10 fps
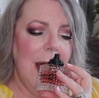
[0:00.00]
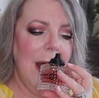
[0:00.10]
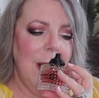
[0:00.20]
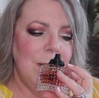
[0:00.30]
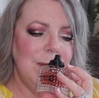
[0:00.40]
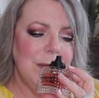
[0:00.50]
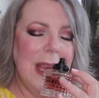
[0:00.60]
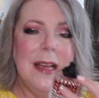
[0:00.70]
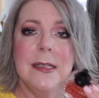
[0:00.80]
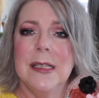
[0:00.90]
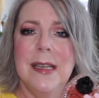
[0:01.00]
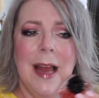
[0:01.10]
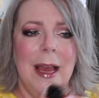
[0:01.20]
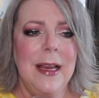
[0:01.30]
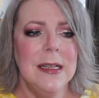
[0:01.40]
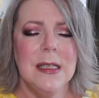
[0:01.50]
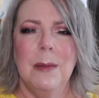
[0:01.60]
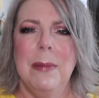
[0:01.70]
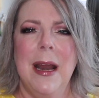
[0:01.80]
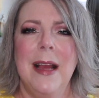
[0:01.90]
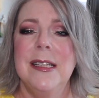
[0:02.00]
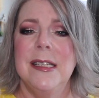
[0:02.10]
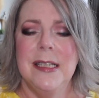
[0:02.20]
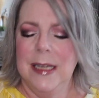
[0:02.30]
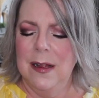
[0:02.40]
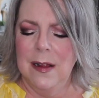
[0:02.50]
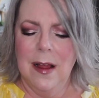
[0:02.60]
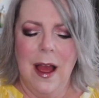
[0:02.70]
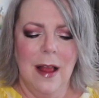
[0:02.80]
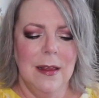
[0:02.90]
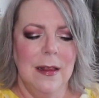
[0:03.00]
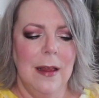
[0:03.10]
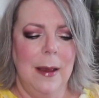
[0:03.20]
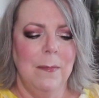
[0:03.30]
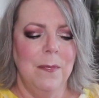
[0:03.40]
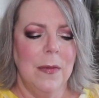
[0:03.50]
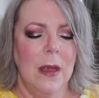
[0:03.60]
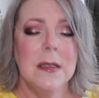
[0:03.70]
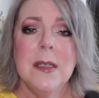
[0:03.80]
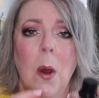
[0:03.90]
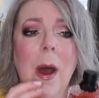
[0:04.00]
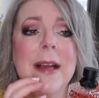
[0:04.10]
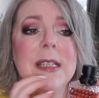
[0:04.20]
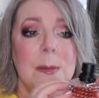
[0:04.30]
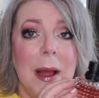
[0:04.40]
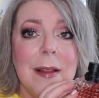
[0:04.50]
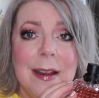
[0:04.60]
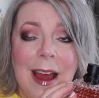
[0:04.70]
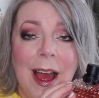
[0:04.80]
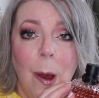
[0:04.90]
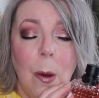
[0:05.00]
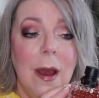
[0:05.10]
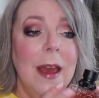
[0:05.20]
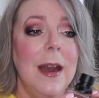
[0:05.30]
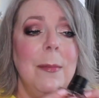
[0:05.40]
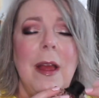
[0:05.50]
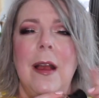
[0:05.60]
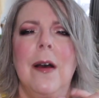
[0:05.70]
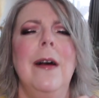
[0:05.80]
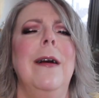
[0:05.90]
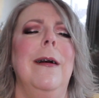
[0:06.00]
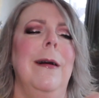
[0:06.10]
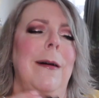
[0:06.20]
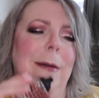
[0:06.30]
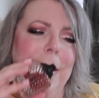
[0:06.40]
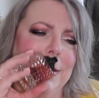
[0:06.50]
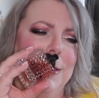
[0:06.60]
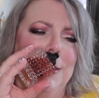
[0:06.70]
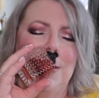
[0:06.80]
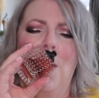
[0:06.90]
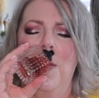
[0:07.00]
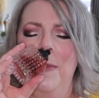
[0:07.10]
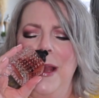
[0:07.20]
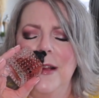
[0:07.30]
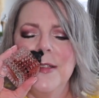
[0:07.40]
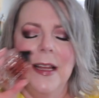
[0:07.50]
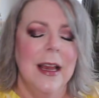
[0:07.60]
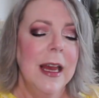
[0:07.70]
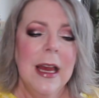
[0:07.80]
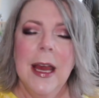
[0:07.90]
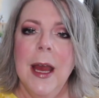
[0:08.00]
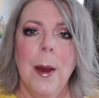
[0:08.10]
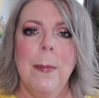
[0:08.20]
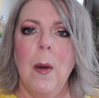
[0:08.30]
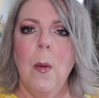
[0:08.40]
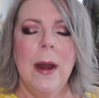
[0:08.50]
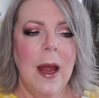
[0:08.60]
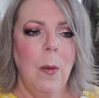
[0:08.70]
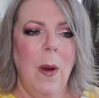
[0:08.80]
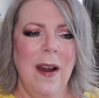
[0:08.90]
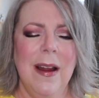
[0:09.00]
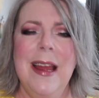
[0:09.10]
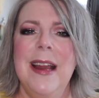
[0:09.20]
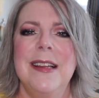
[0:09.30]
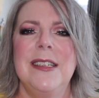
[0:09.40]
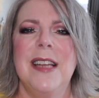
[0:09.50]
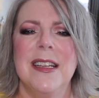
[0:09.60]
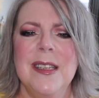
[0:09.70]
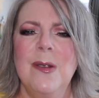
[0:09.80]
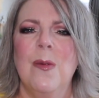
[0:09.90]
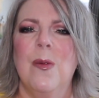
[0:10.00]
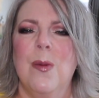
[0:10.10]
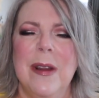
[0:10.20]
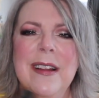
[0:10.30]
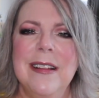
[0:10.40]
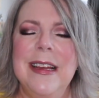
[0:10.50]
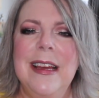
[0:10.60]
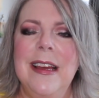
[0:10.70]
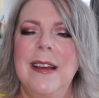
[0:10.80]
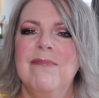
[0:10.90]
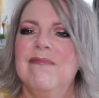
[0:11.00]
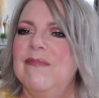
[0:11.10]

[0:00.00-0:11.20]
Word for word: Um, it's nice, but I still like, so I smell it now and I'm like, oh, this is so amazing. But when I wear it, it doesn't really,